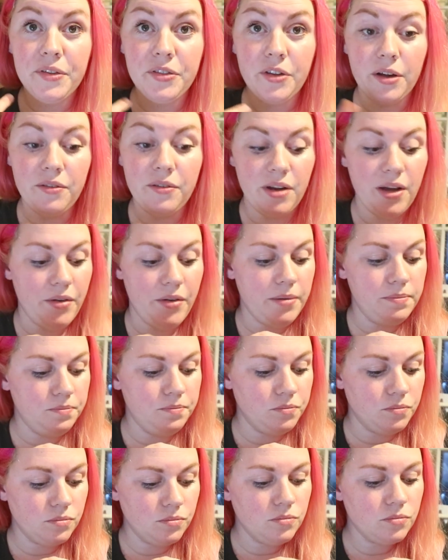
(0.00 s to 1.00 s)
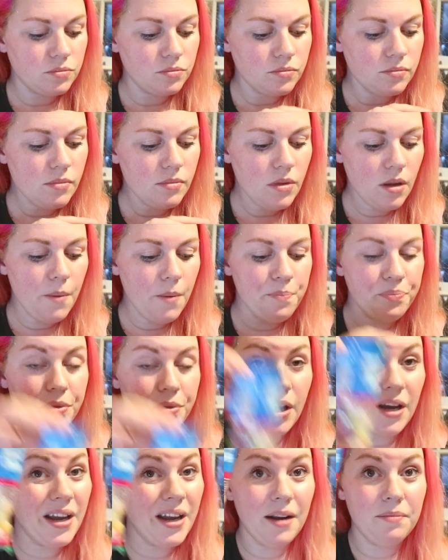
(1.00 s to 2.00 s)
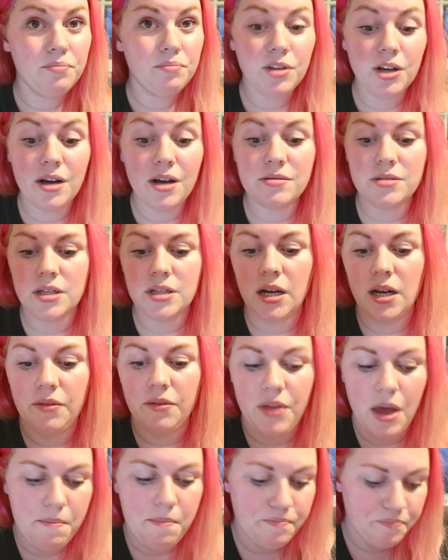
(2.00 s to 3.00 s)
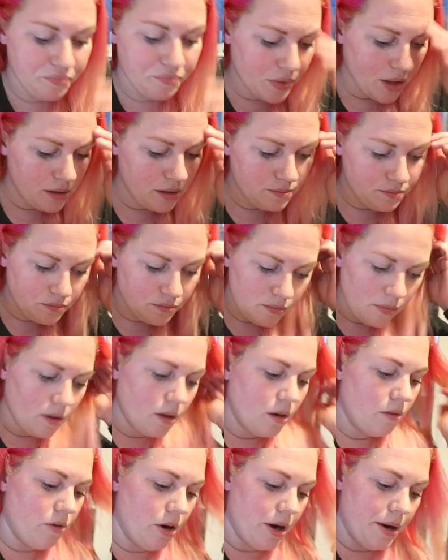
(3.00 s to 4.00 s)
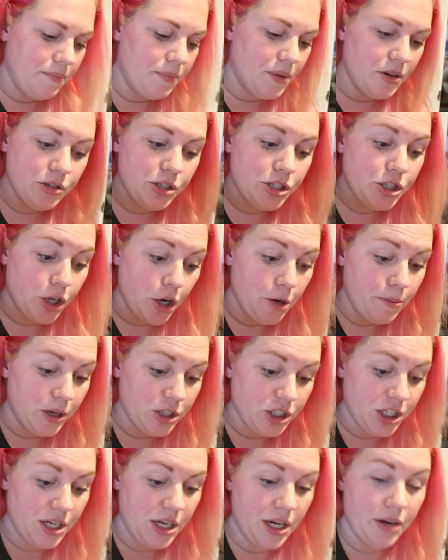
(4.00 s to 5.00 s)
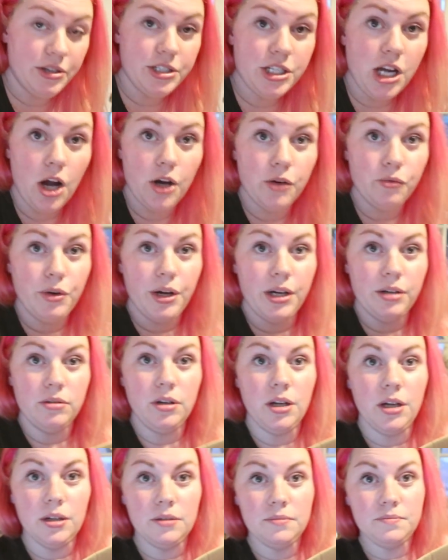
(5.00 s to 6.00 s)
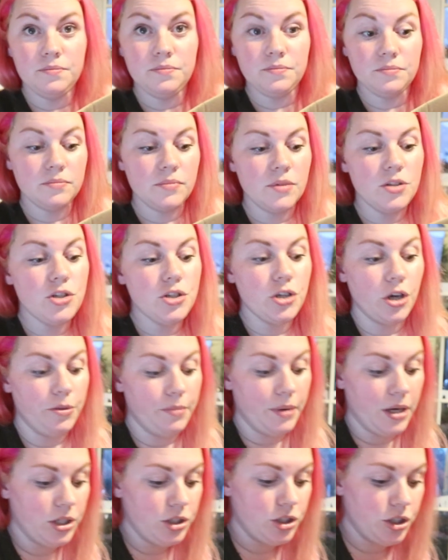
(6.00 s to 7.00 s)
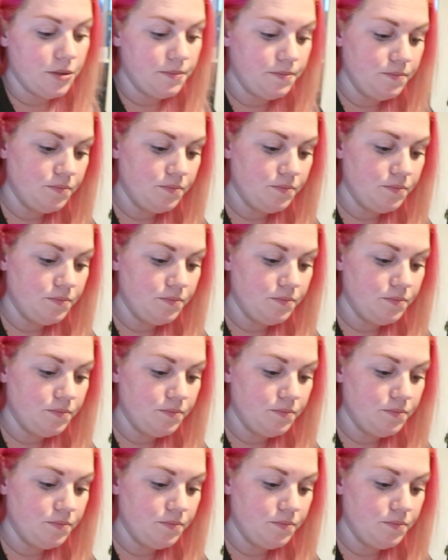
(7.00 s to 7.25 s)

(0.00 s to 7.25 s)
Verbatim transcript: and flavour. Again, the girls are gonna love them. Right, there's so much in here, it's unreal, look, so much.